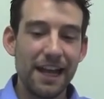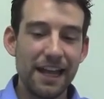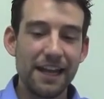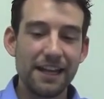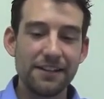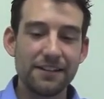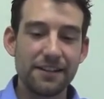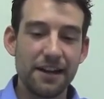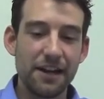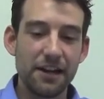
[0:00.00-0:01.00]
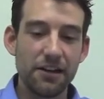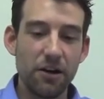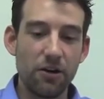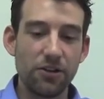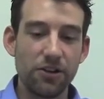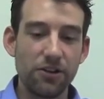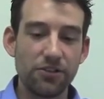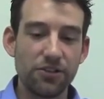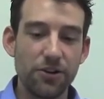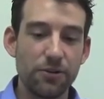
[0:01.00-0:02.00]
And
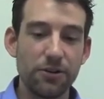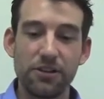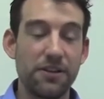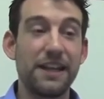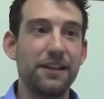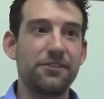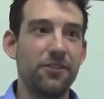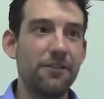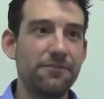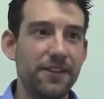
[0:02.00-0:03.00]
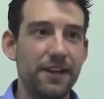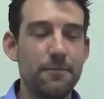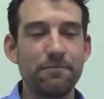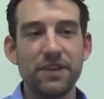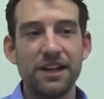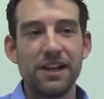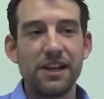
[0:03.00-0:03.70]
also the kids loved it.